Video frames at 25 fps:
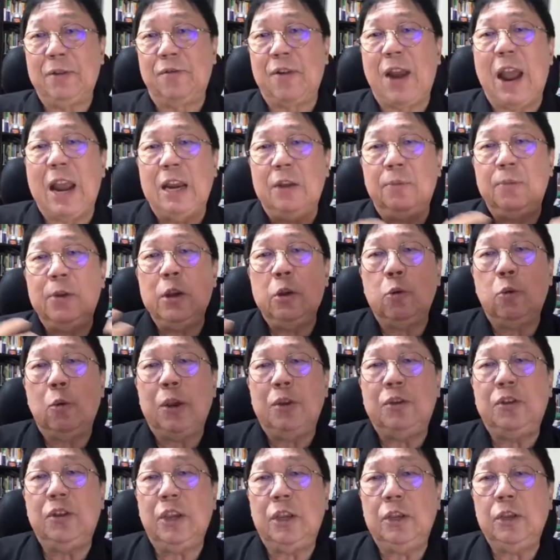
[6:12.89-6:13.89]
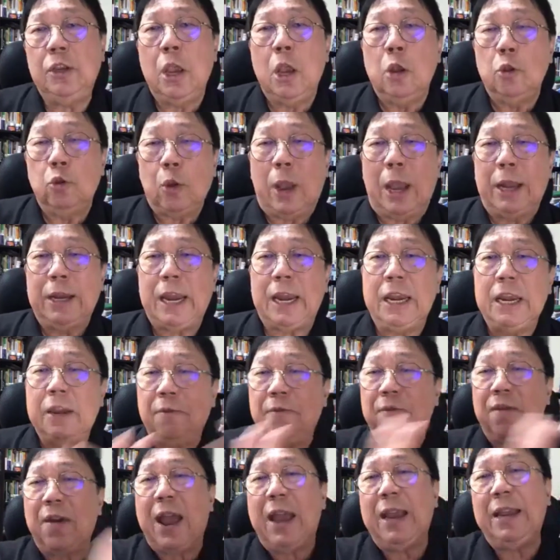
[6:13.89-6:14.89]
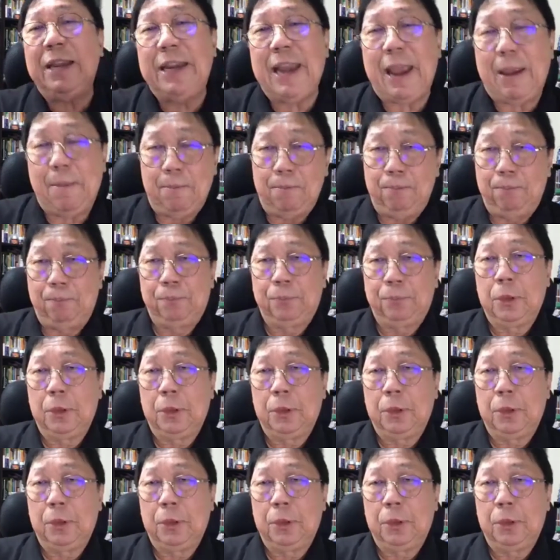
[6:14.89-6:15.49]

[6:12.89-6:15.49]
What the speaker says: Relevant questions to identify them.